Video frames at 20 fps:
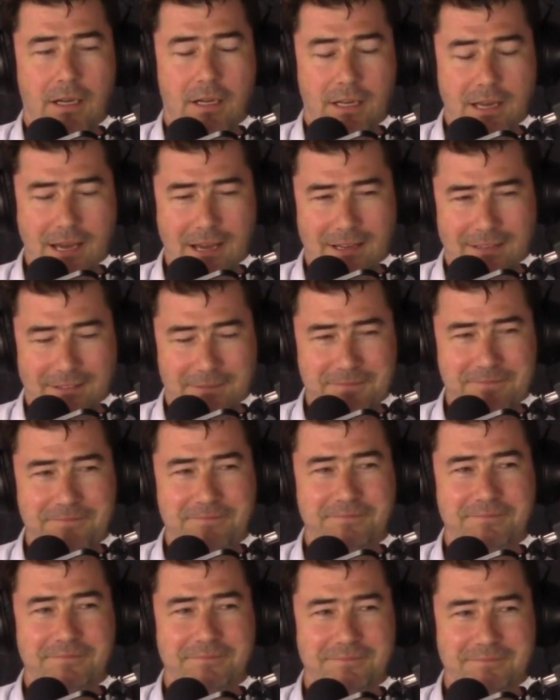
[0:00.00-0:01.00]
Yeah.
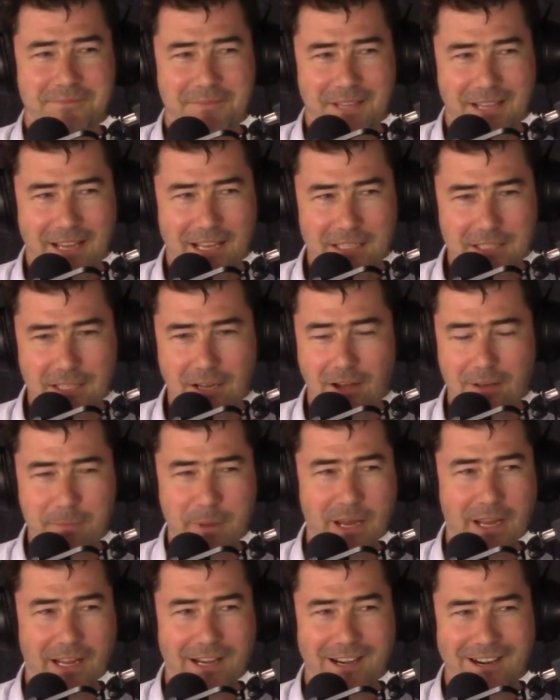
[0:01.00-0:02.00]
it's like
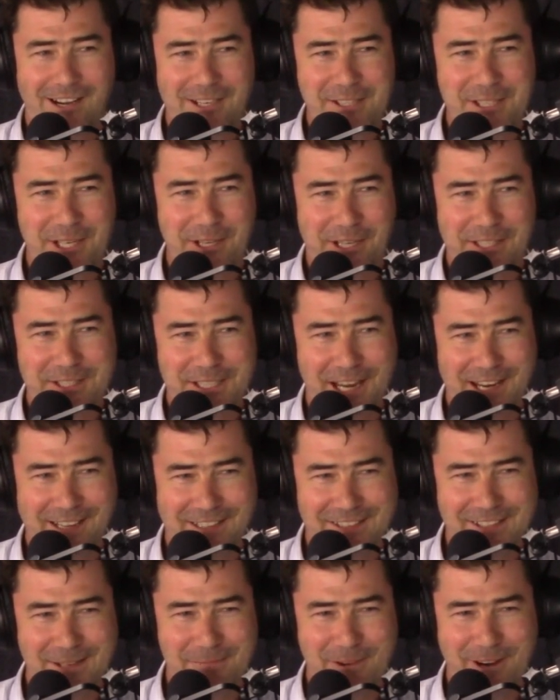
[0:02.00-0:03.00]
being in an ISO container
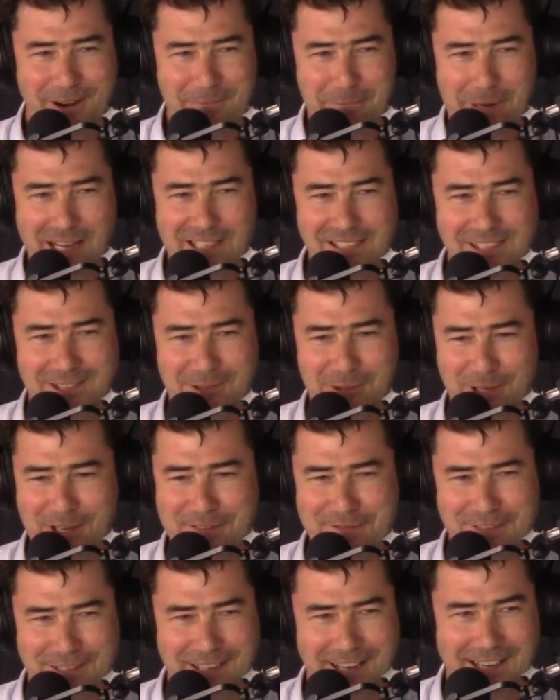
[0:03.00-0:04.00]
somewhere in Pleasant all
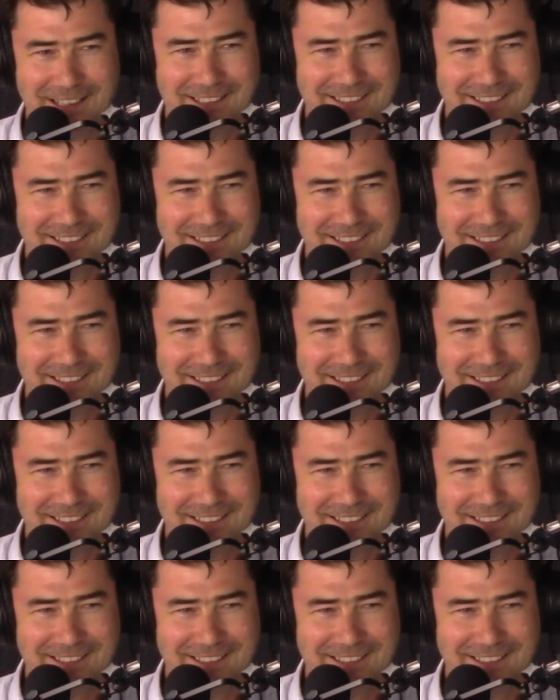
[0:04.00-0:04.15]
over again.